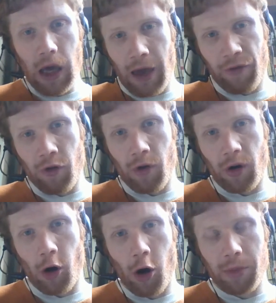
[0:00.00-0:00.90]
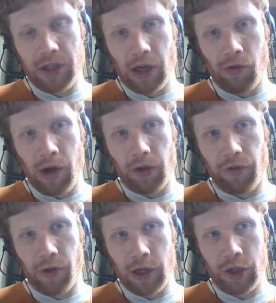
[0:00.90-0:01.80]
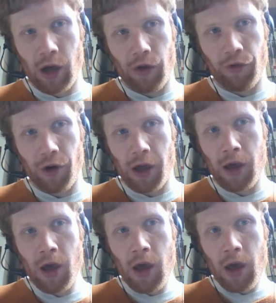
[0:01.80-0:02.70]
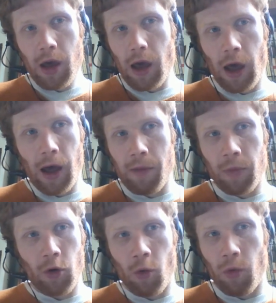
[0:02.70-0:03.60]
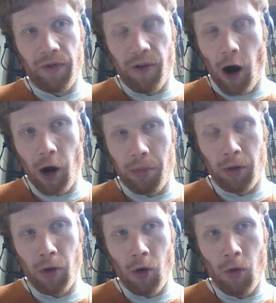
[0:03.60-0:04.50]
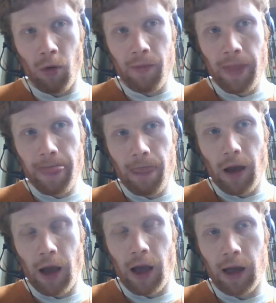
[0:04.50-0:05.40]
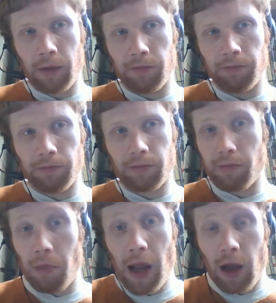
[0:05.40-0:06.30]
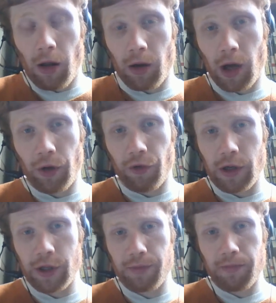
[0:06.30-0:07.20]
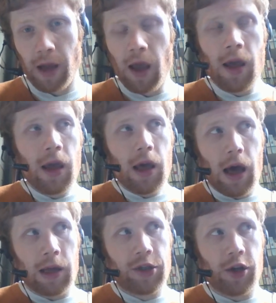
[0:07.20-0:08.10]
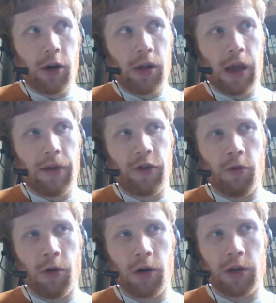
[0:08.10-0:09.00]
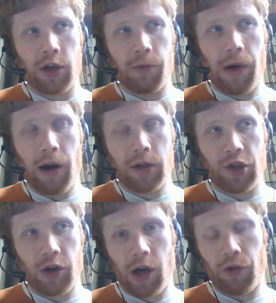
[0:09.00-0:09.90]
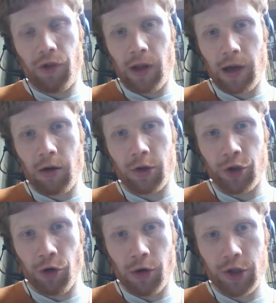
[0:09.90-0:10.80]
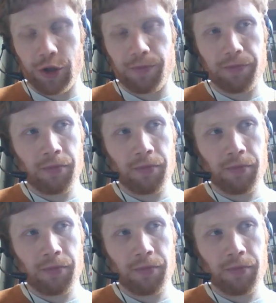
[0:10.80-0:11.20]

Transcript: If you look at homicide rates for this country, um, you know, we're far below um, many other countries. And certainly, if you were to compare us to a country like Honduras